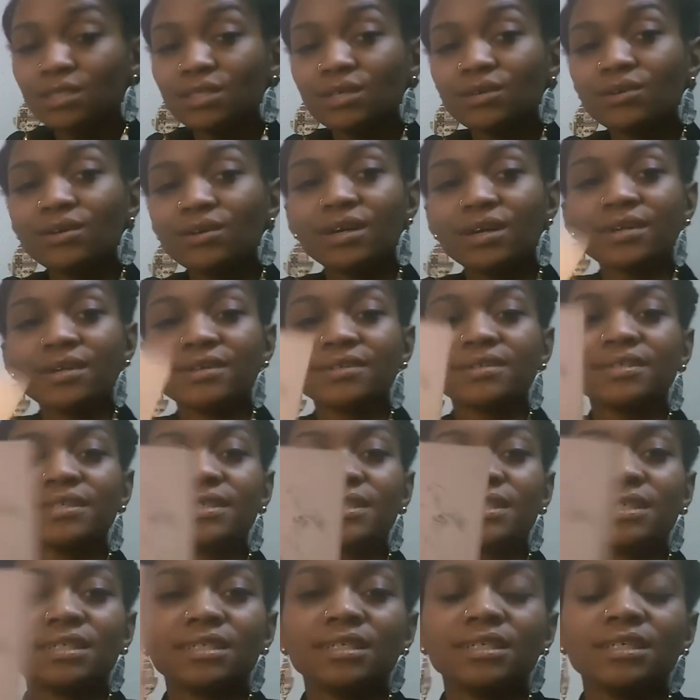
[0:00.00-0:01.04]
So
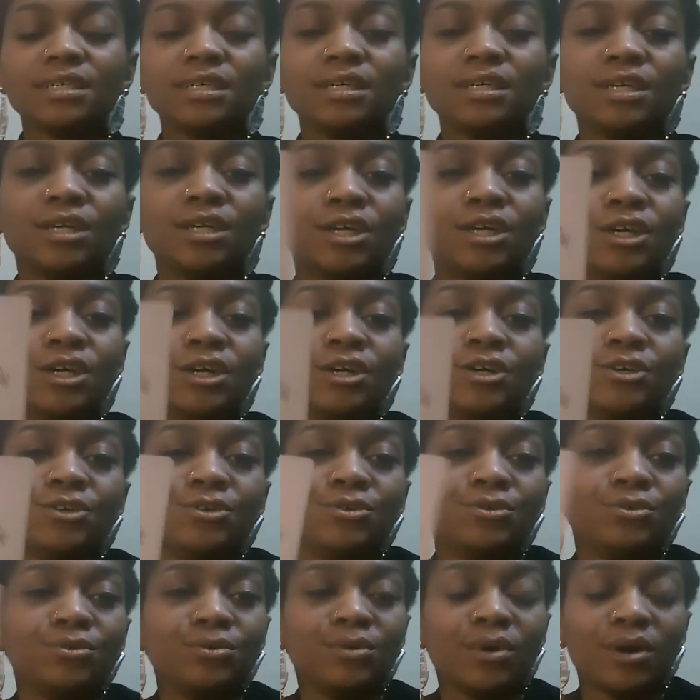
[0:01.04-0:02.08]
currently,
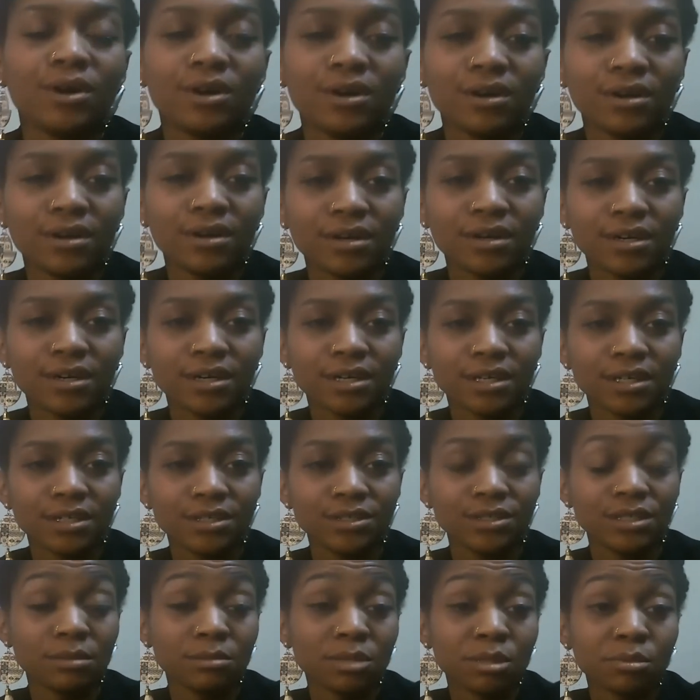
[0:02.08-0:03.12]
you are,
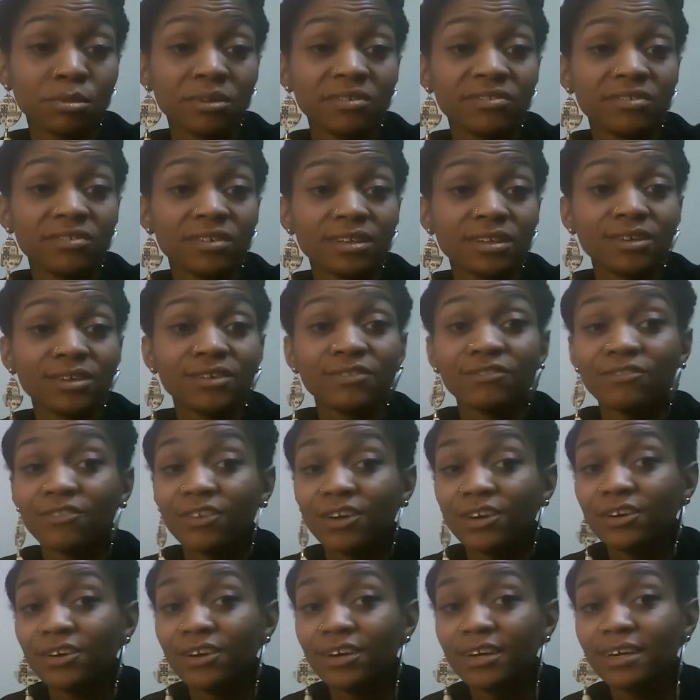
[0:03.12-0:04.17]
you seem to be feeling
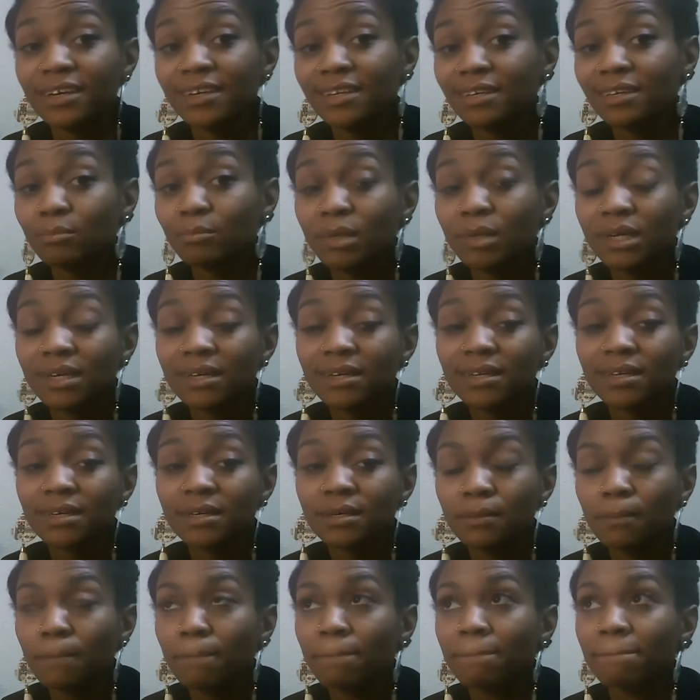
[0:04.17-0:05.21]
very
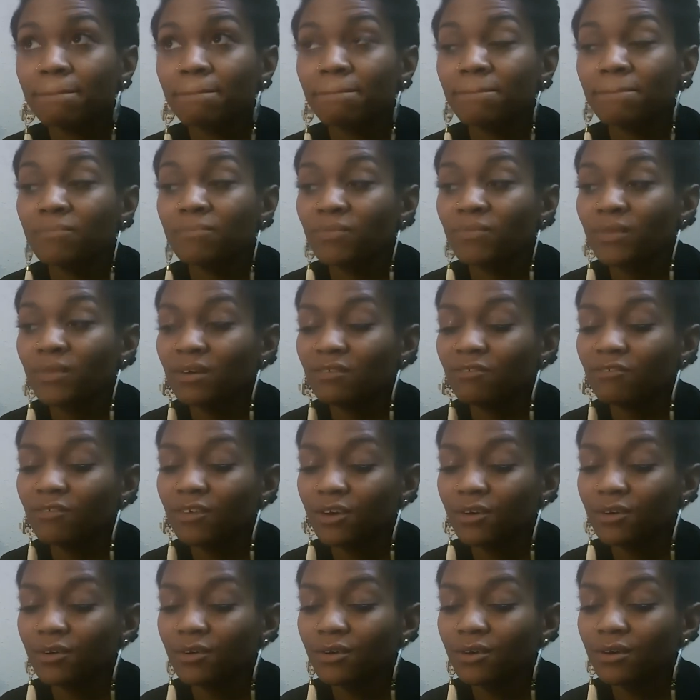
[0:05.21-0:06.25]
independent,
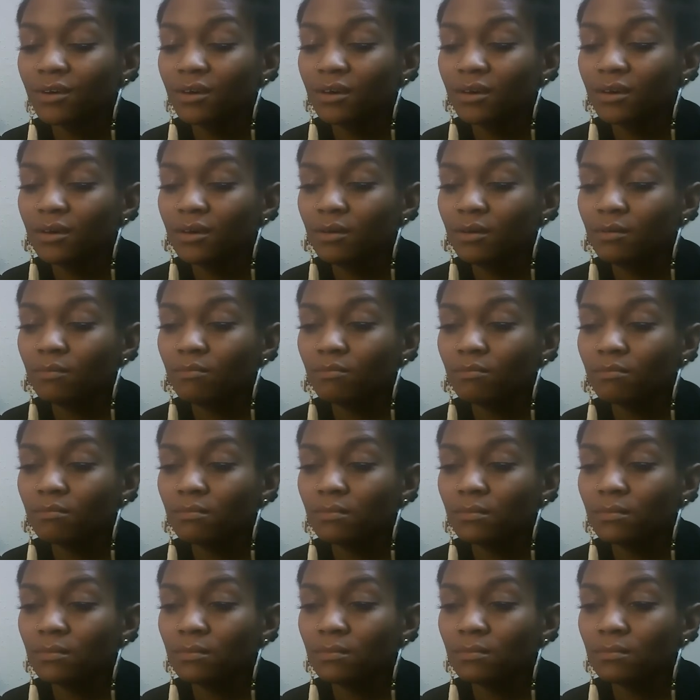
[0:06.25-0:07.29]
very
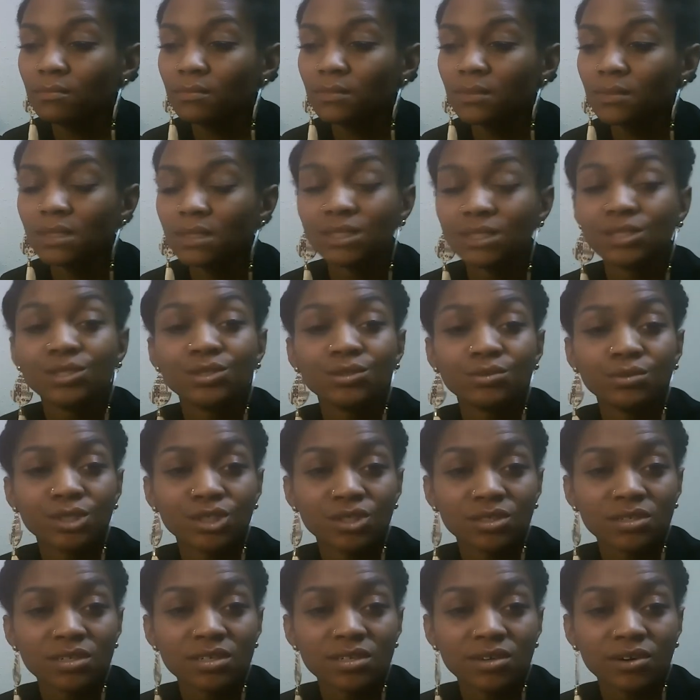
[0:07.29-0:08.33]
can do
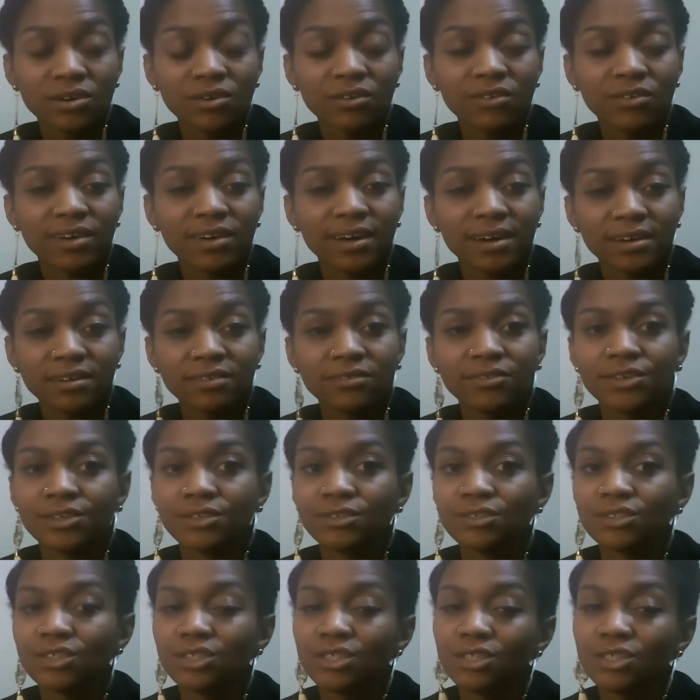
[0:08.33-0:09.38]
with yourself kind of
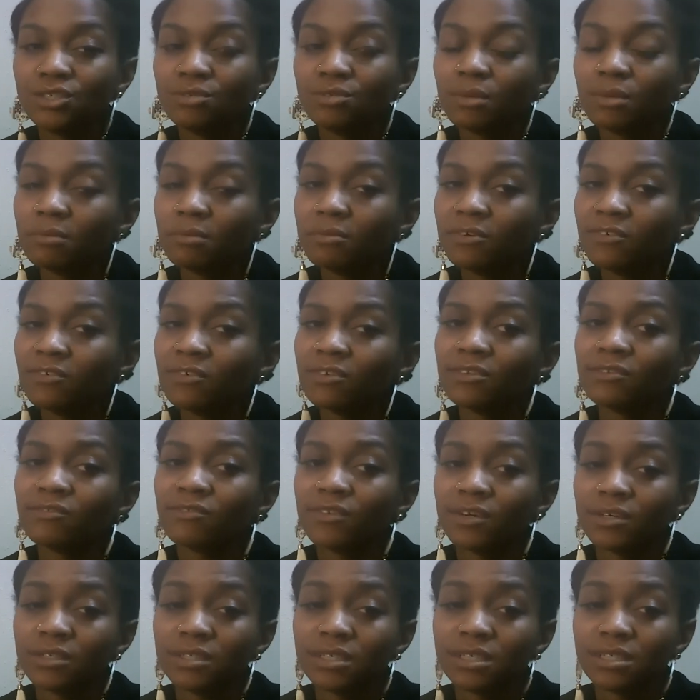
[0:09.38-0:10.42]
energy. You may be feeling
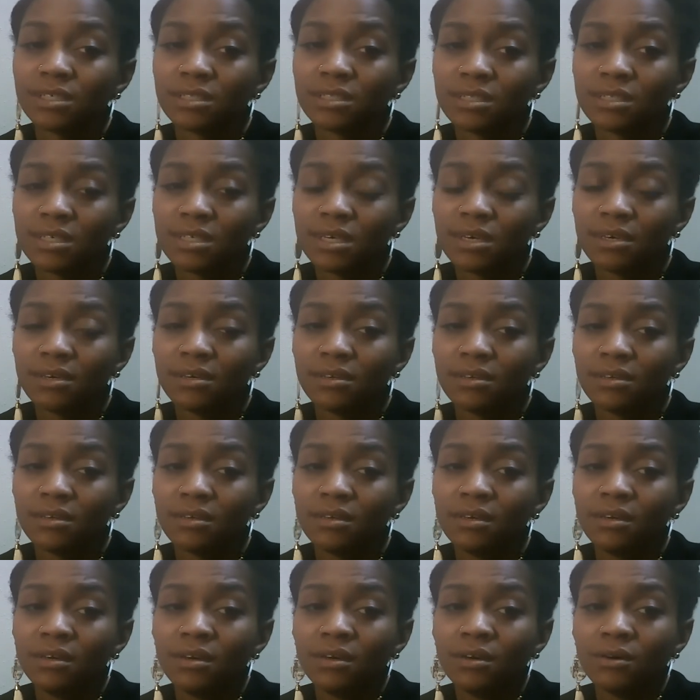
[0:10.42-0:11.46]
very content
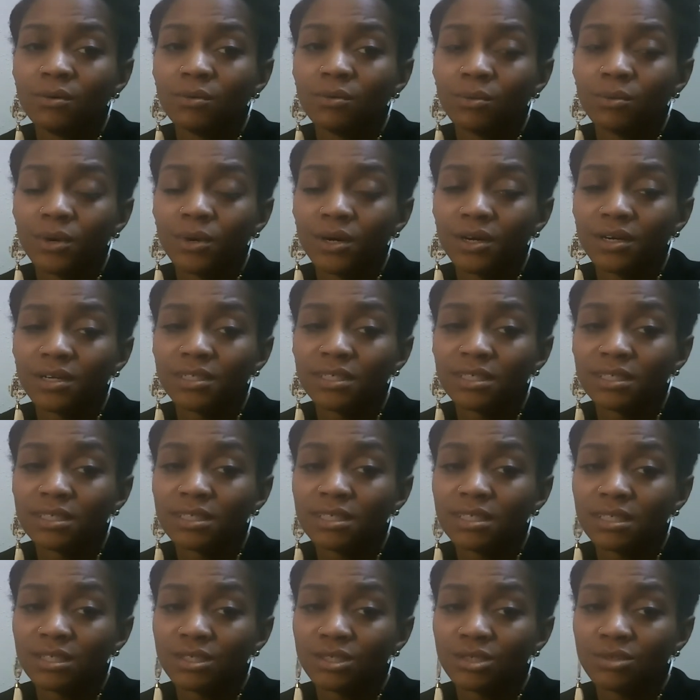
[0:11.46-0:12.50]
where it
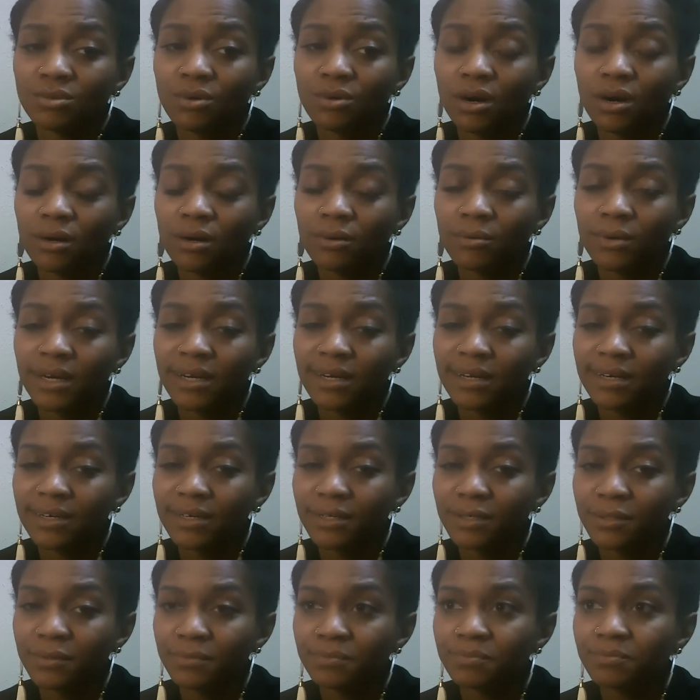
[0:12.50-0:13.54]
is that you are right
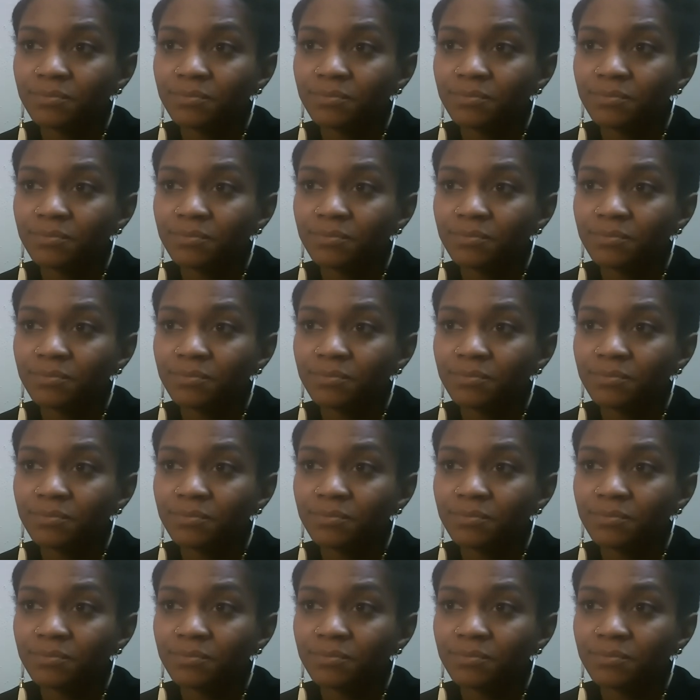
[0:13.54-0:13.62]
now,